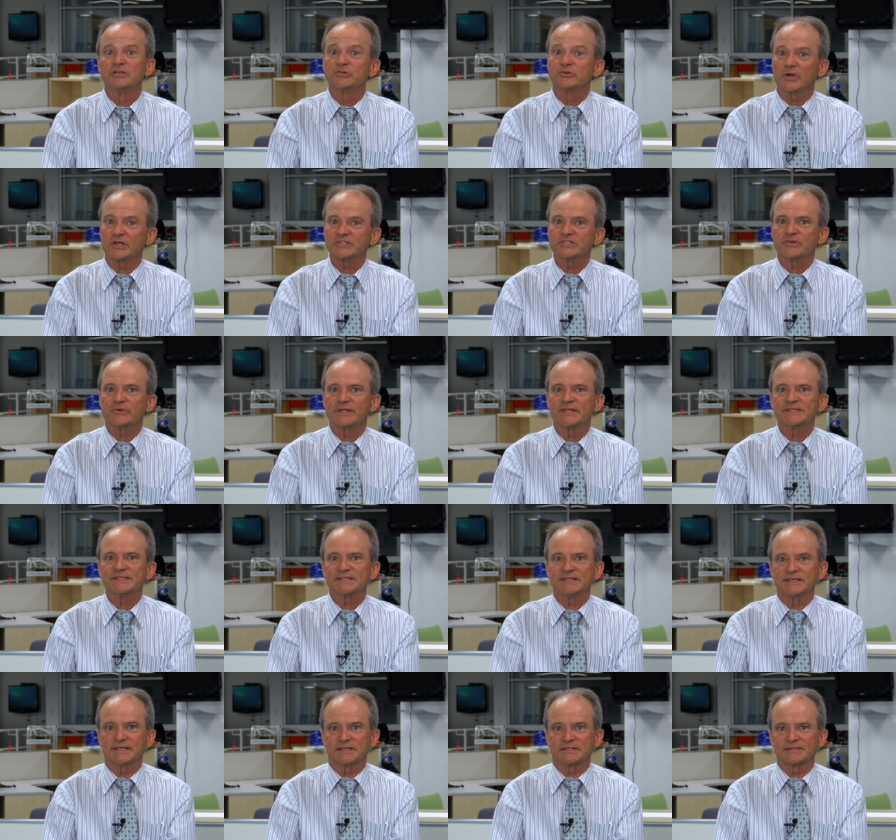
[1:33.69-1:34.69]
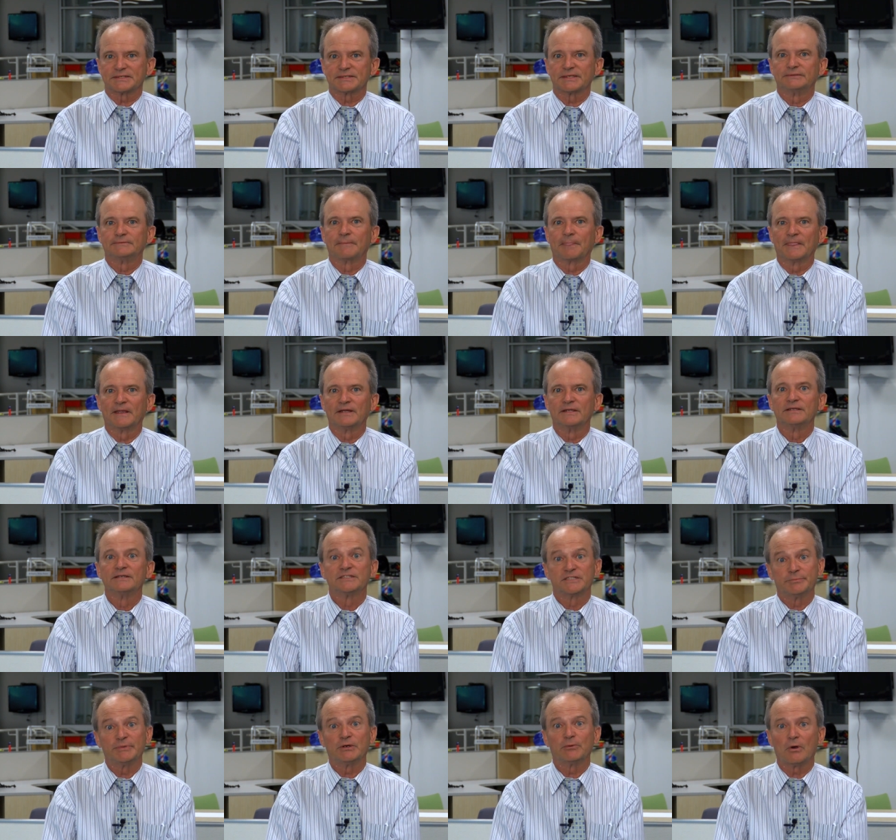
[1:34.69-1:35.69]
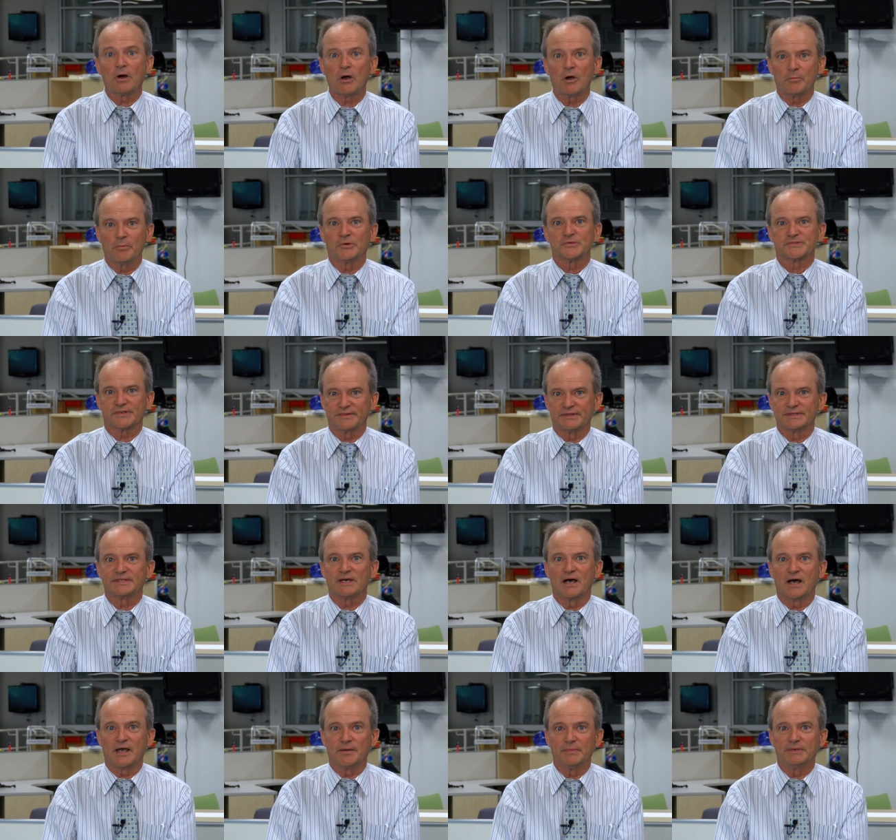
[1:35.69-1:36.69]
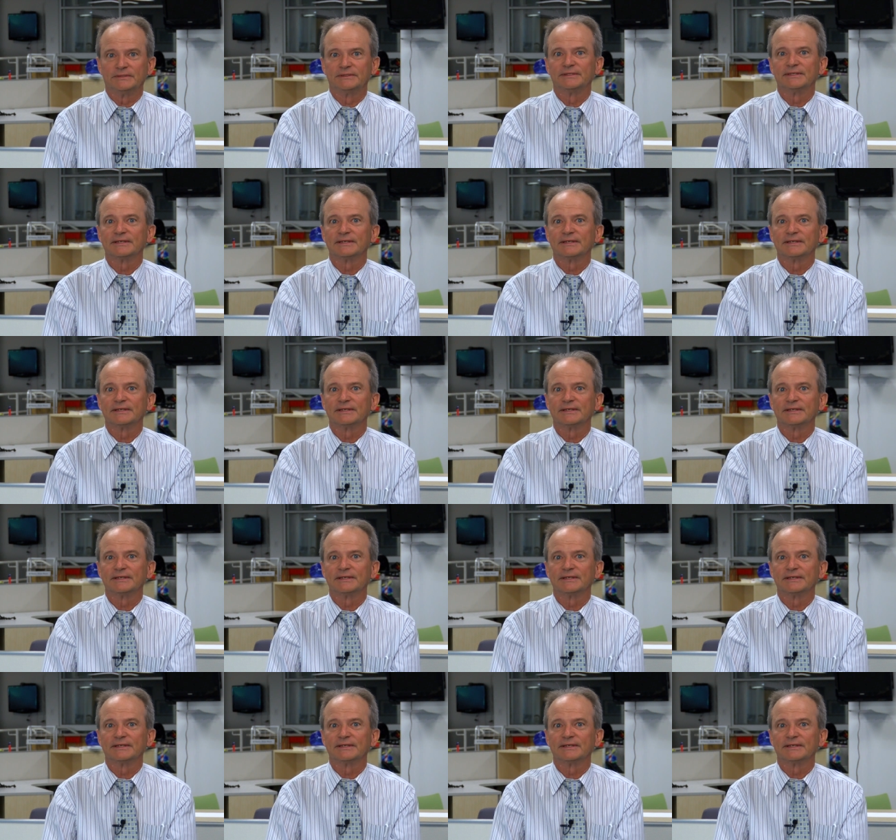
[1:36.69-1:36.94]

Trust your instincts to be wrong most of the time.